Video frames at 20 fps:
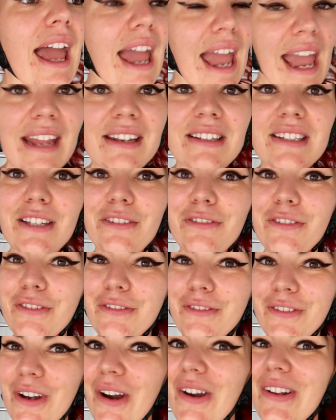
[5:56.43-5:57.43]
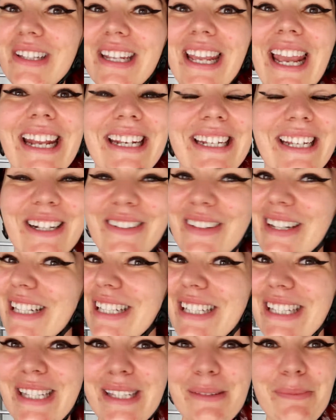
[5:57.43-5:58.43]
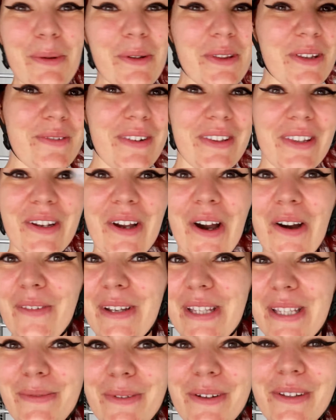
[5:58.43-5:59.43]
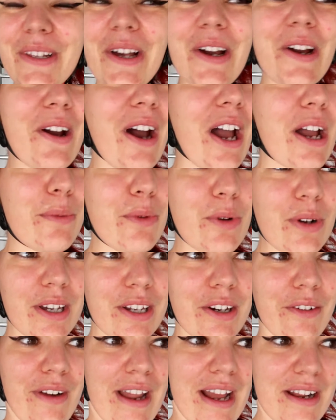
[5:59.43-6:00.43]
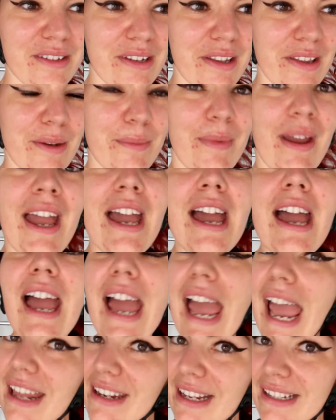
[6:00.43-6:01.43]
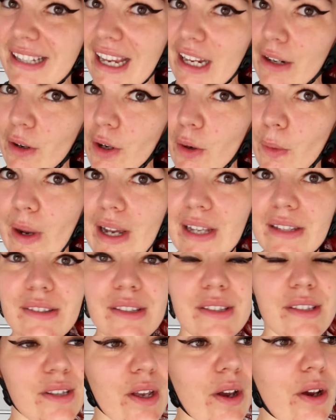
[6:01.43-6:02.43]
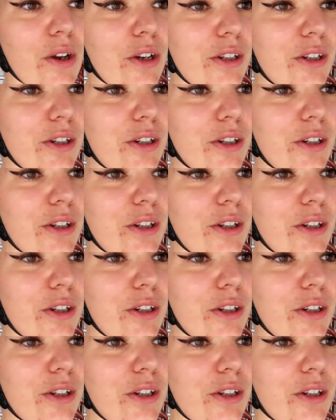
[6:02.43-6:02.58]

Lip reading: And if you've got any questions, put them in the comments below. I will get around to them, and I take requests. So